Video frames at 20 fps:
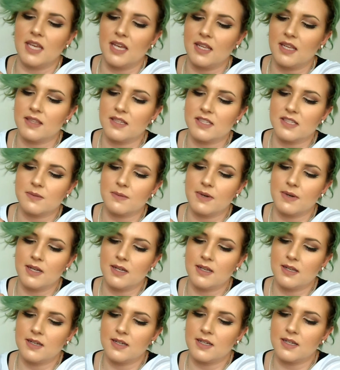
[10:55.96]
Then this
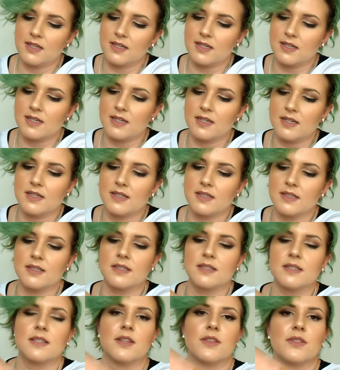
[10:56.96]
one
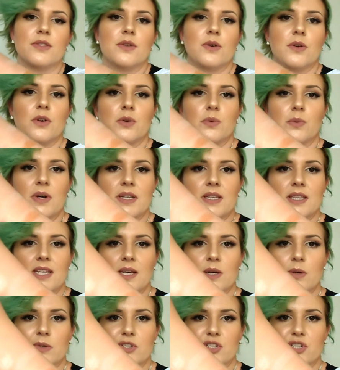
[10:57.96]
is the third
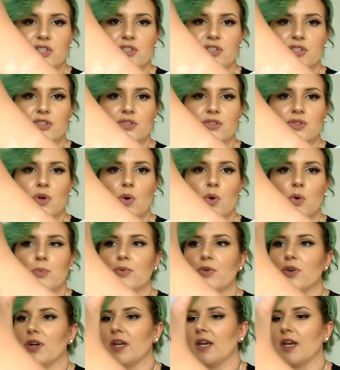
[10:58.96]
one there, which is so